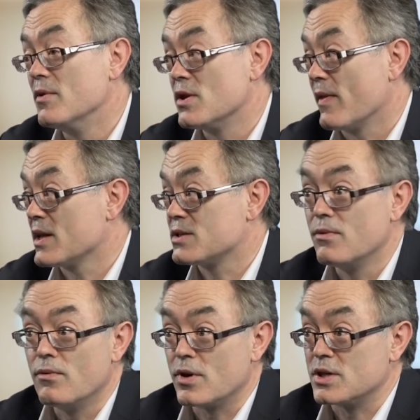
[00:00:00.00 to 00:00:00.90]
So that's,
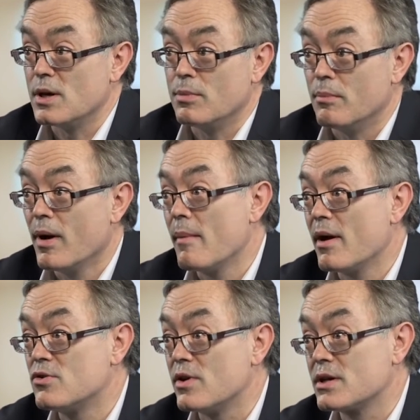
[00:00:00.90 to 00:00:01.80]
for example,
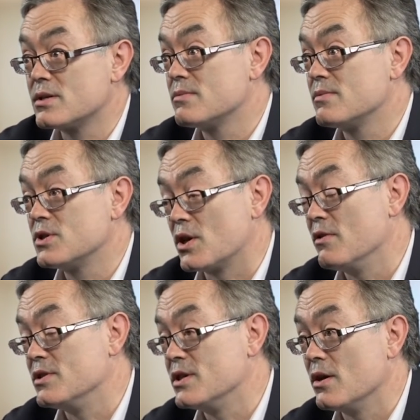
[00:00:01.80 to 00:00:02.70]
biometrics,
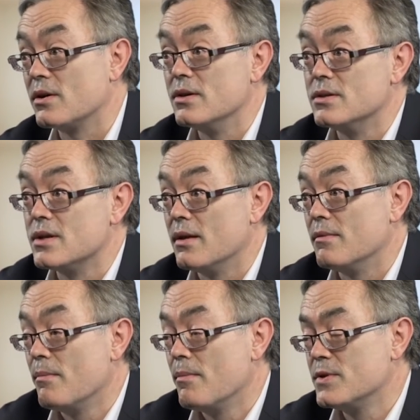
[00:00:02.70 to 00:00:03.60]
security tokens,
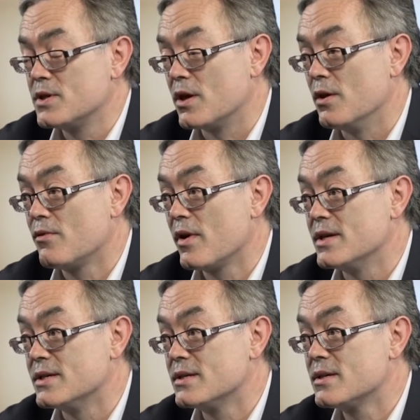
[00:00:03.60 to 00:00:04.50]
and secure
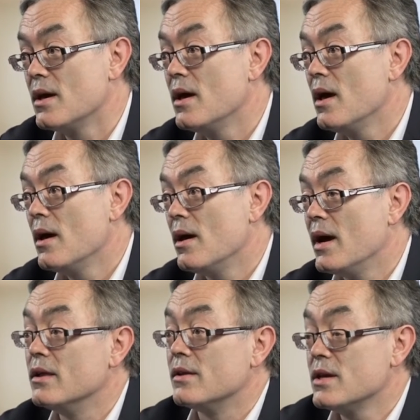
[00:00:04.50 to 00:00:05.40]
phrases.
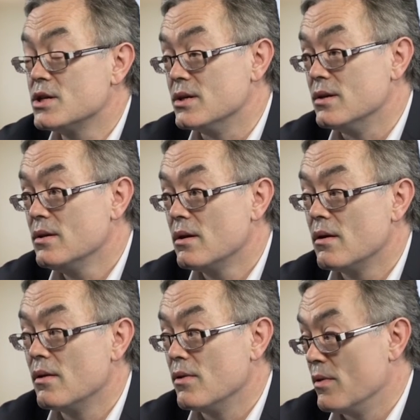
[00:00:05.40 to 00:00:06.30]
In addition,
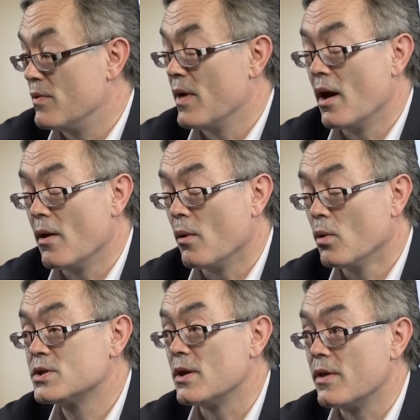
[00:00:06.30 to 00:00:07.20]
they'll
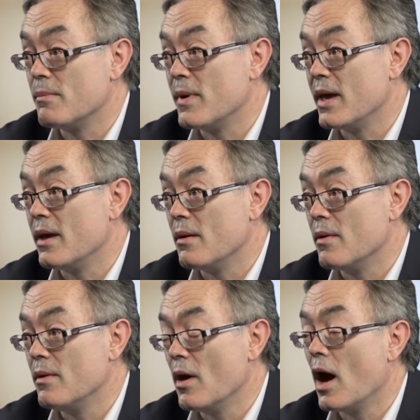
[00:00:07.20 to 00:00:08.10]
also be
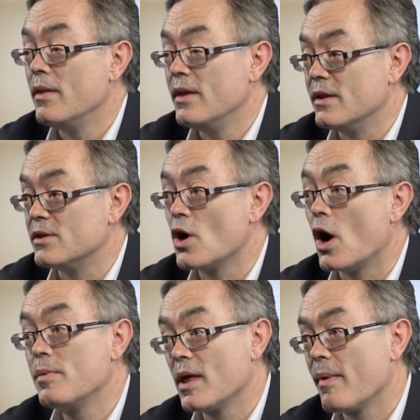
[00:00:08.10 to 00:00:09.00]
needing to
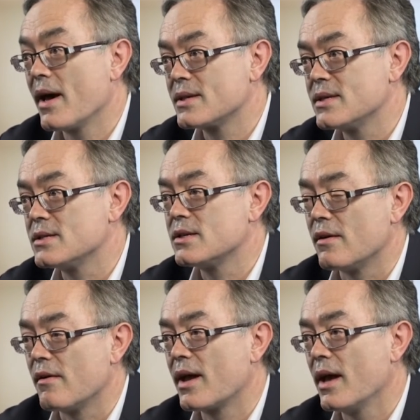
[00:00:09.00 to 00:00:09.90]
open up access to
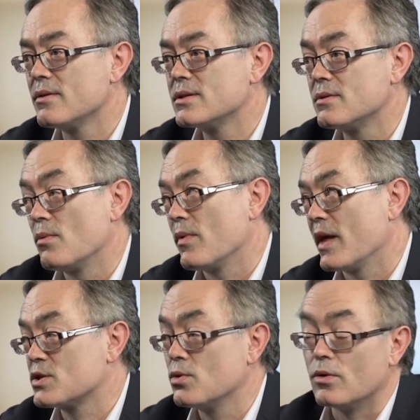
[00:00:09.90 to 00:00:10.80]
their accounts.
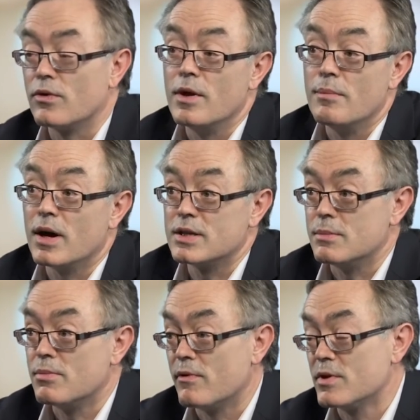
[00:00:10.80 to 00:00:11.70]
That's called third-party
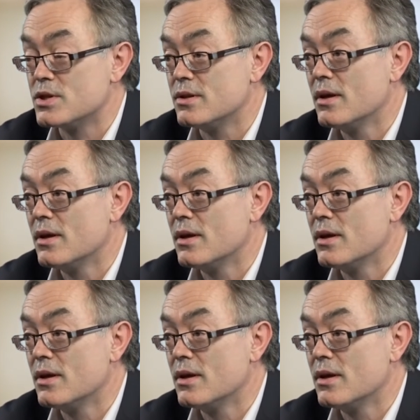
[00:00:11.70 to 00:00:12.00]
provision.